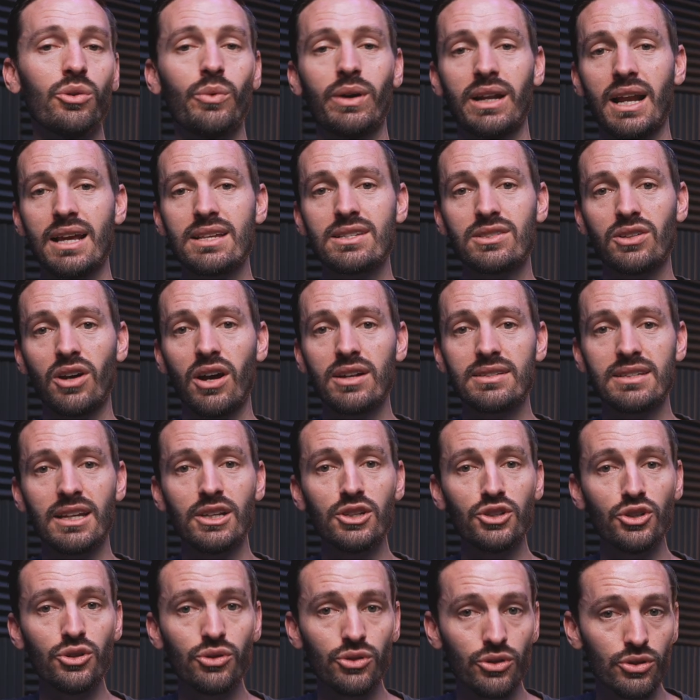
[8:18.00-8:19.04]
when I start a
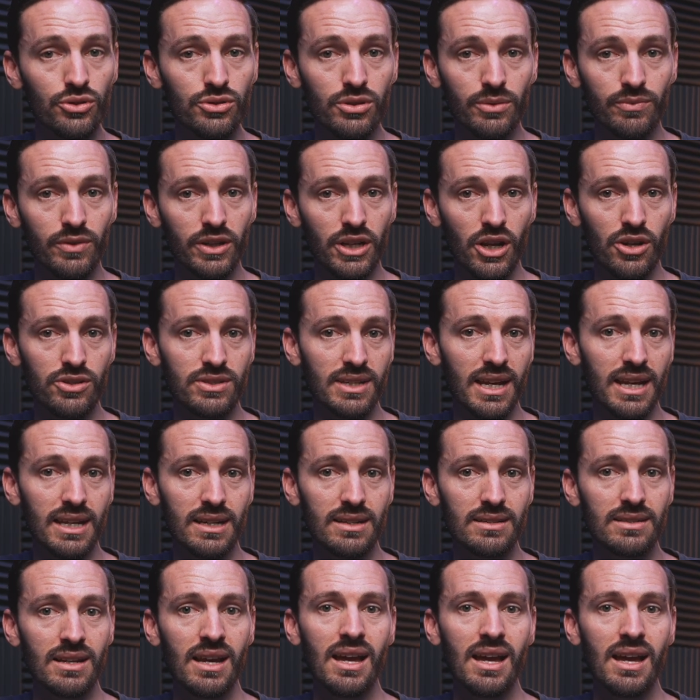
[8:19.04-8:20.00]
new YouTube video to edit,